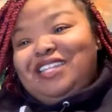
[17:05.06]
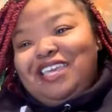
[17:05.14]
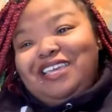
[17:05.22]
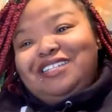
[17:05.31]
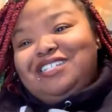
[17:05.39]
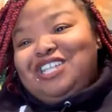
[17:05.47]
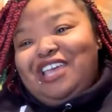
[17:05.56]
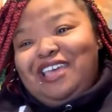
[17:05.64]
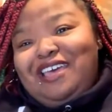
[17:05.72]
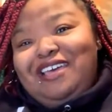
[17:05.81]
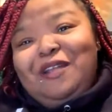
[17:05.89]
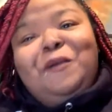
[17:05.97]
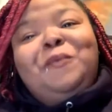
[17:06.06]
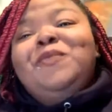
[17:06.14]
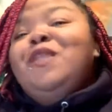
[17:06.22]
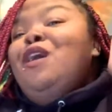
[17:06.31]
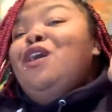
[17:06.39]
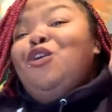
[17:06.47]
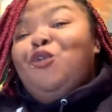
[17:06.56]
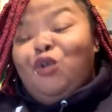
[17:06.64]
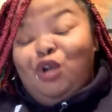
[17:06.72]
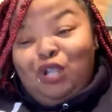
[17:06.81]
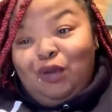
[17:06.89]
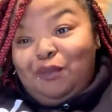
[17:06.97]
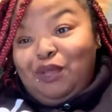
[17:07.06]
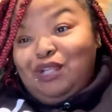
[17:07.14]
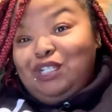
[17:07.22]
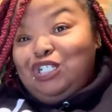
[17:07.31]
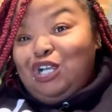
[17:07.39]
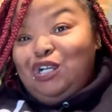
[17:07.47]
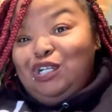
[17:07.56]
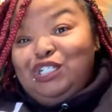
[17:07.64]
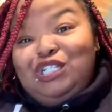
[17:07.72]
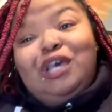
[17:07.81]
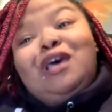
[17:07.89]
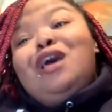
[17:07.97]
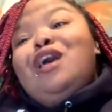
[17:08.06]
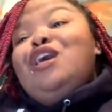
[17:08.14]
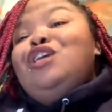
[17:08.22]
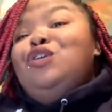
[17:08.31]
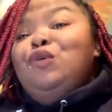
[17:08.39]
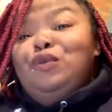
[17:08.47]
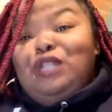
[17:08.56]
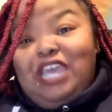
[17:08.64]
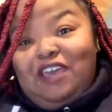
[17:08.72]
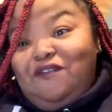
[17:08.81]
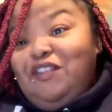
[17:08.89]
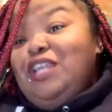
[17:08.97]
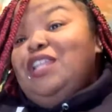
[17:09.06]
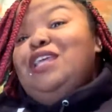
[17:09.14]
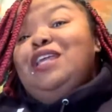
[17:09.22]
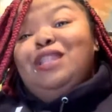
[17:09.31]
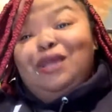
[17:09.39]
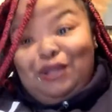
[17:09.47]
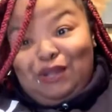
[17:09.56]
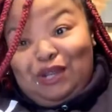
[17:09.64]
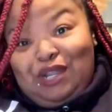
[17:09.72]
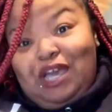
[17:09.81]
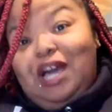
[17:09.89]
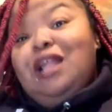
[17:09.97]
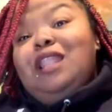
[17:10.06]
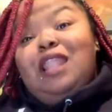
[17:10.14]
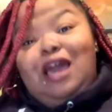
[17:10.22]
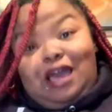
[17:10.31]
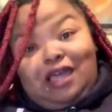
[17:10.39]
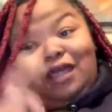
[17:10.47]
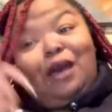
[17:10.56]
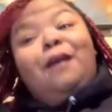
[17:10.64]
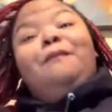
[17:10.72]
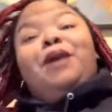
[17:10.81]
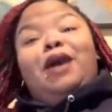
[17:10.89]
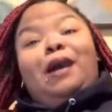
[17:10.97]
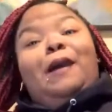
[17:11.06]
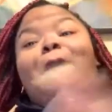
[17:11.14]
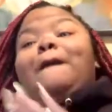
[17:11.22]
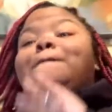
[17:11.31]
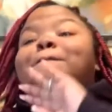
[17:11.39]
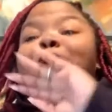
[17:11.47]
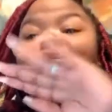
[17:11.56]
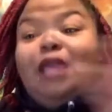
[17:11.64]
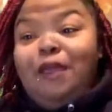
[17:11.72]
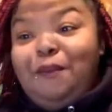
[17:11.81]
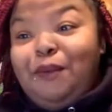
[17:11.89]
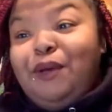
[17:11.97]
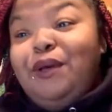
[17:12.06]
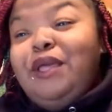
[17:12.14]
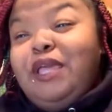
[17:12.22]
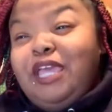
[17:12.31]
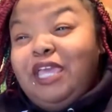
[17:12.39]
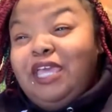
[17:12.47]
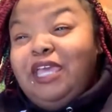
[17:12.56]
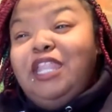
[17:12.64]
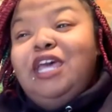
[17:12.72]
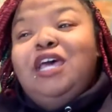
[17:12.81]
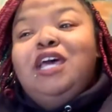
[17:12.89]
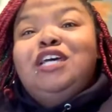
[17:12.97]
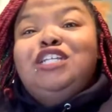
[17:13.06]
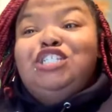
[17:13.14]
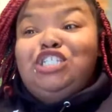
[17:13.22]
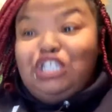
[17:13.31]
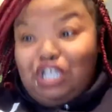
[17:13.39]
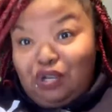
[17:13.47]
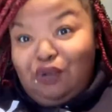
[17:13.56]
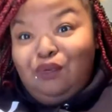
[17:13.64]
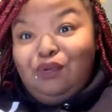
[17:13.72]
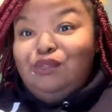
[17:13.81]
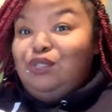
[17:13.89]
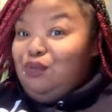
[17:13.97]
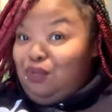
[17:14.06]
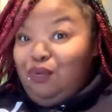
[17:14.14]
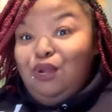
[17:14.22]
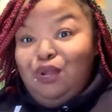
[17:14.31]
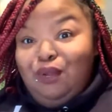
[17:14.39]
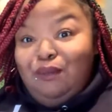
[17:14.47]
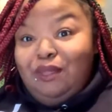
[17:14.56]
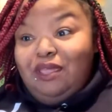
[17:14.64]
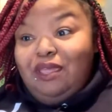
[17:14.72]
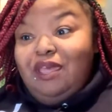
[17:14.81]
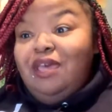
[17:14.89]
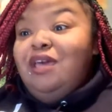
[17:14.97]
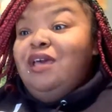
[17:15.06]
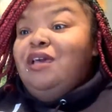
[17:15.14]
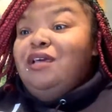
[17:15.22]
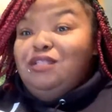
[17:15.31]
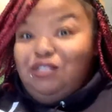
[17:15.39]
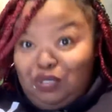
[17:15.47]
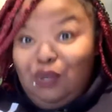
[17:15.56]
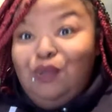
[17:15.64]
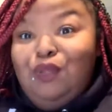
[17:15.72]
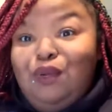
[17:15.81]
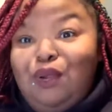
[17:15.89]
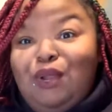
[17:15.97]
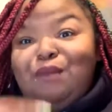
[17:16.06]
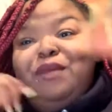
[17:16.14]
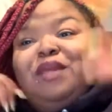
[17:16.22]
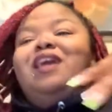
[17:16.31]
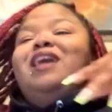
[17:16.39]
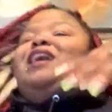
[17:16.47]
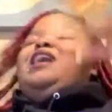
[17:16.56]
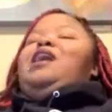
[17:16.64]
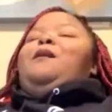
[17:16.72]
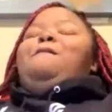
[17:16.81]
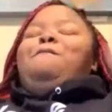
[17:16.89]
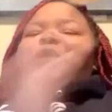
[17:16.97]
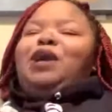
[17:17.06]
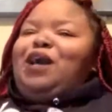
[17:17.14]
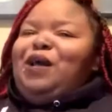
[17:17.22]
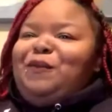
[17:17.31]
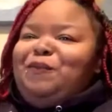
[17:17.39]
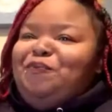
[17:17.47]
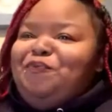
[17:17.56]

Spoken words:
a deacon child, growing up in the church, you definitely learn a lot about people in general. Do you hear me? Do you hear me? But